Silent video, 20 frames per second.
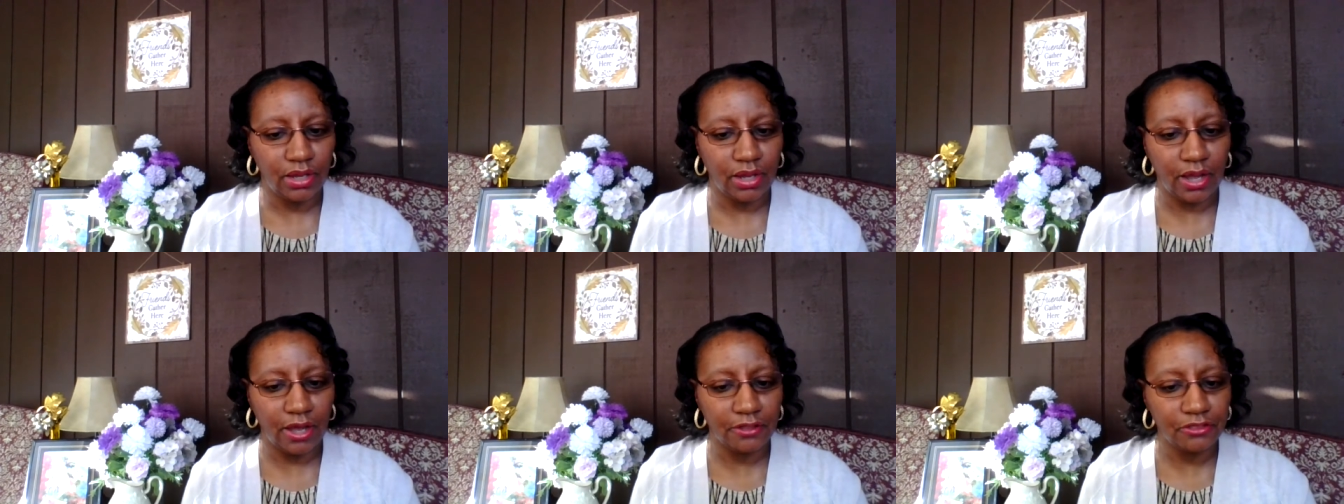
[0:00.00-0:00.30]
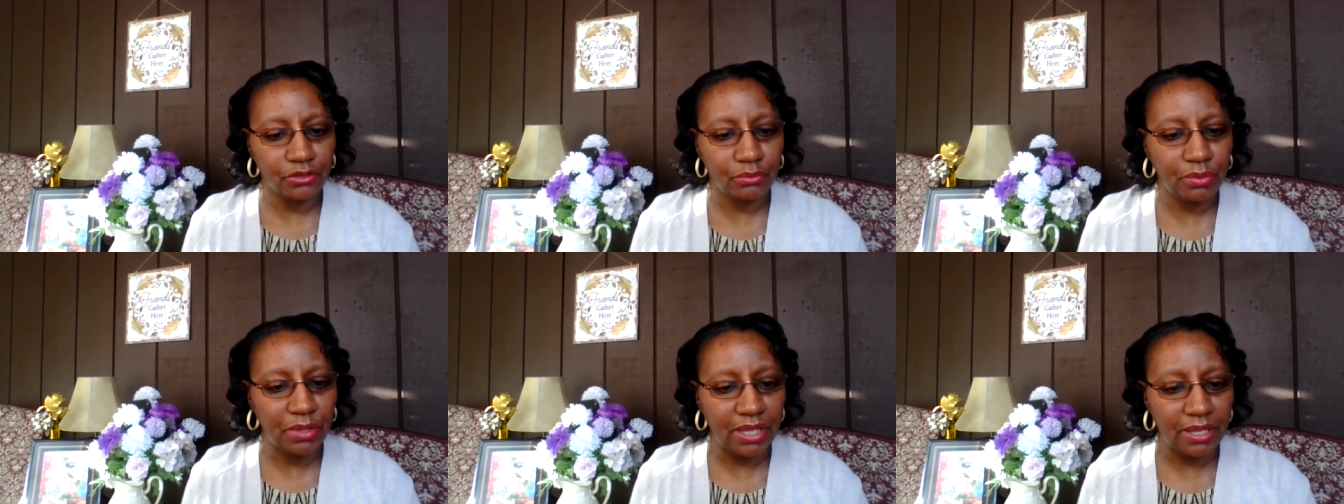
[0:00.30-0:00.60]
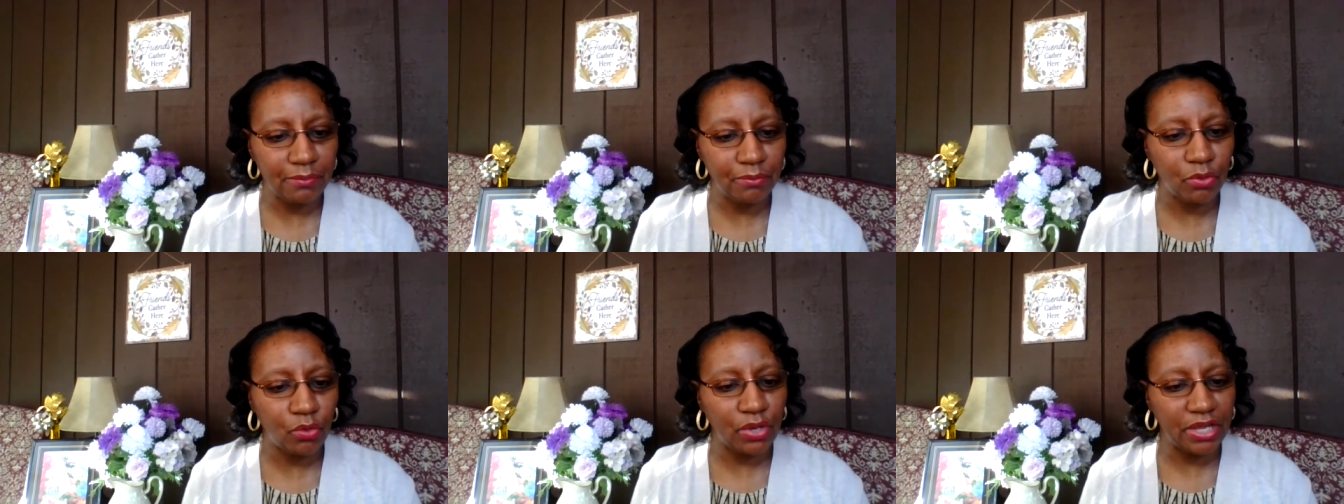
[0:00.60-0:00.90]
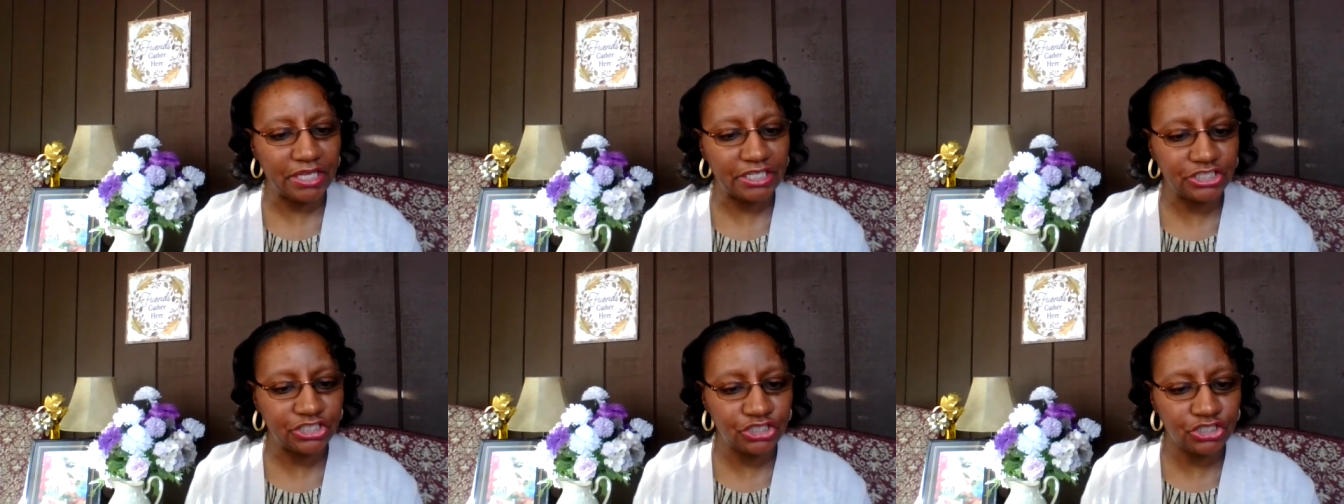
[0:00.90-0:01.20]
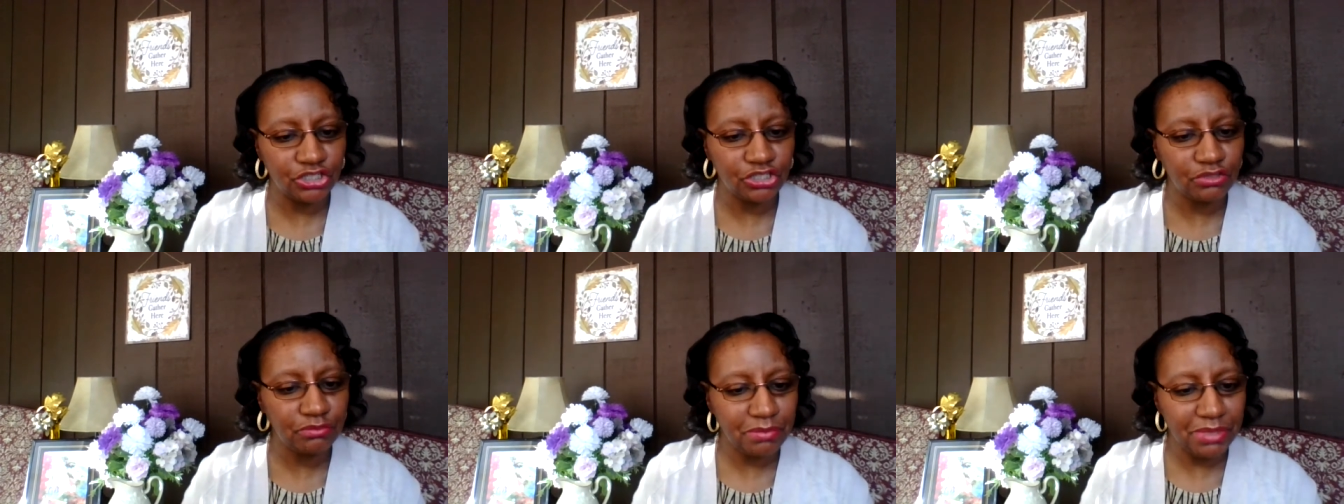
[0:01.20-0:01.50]
other people, it
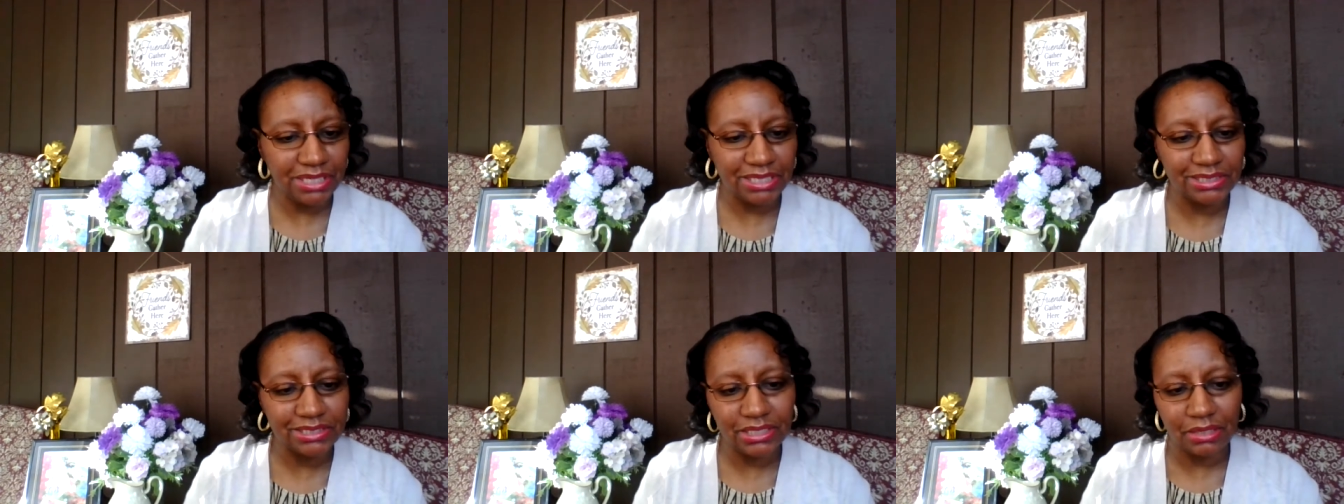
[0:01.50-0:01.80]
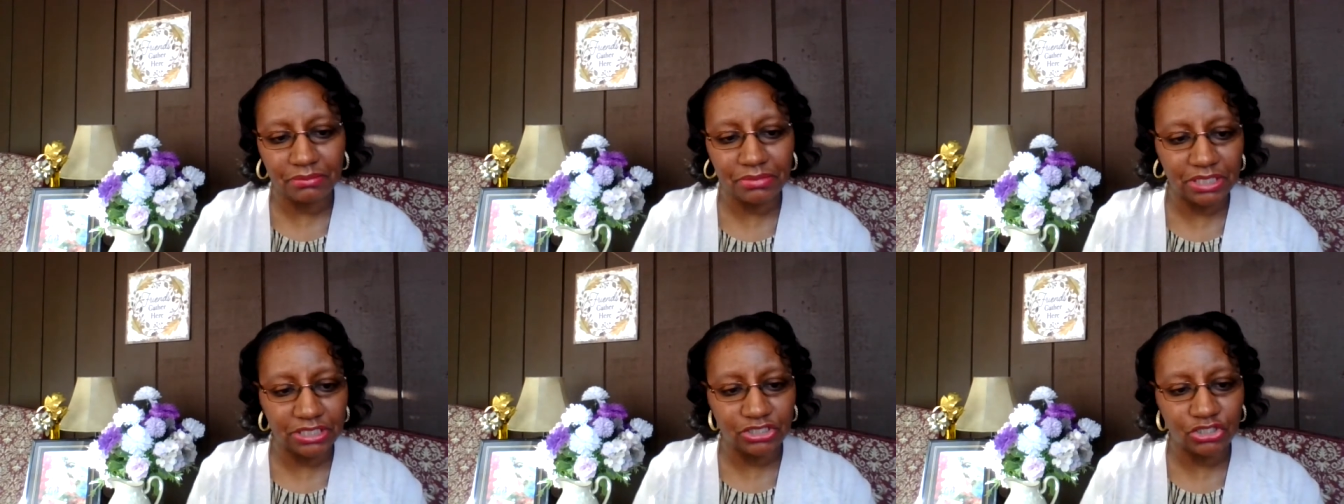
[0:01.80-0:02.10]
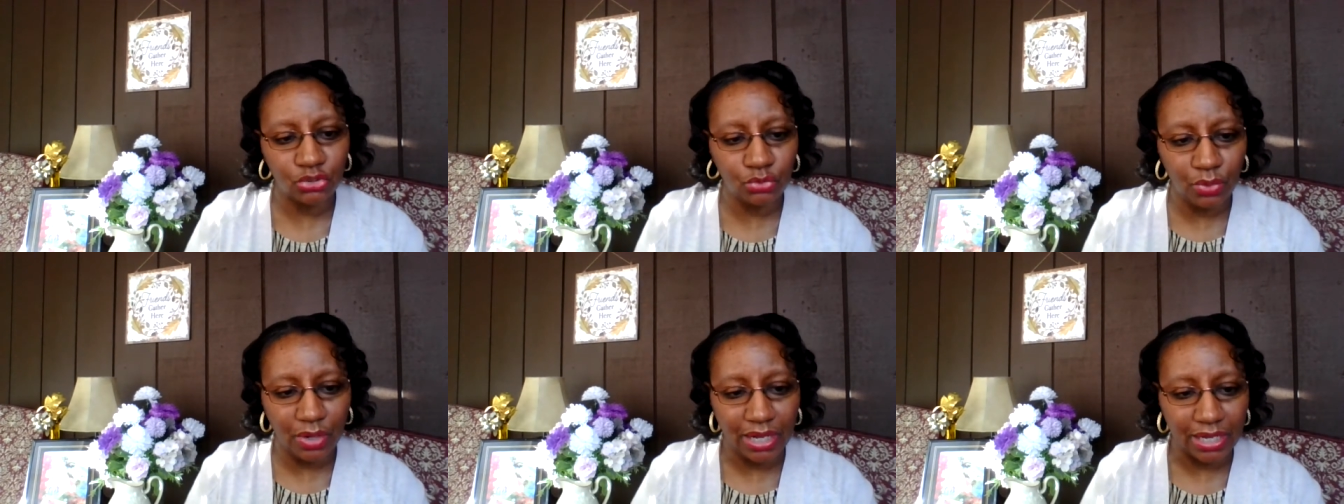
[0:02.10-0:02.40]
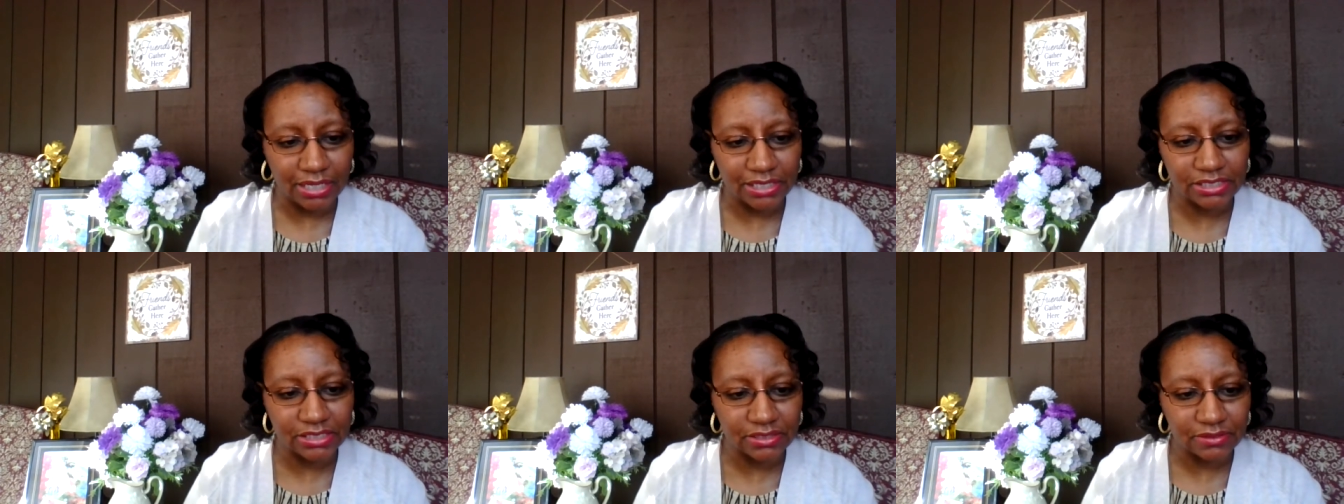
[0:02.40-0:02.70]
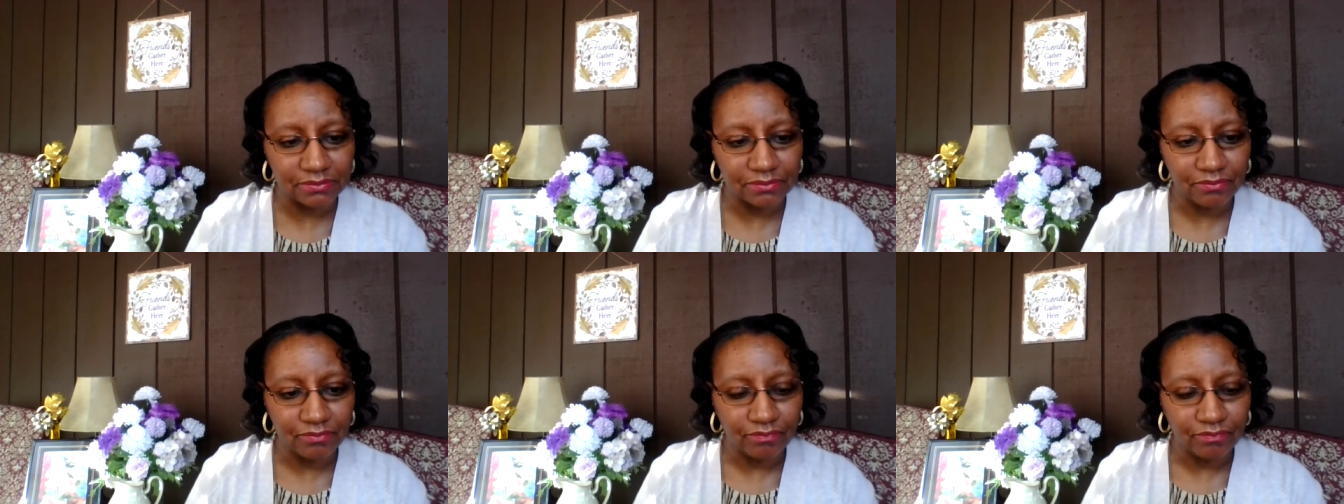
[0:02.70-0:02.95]
should mean something to us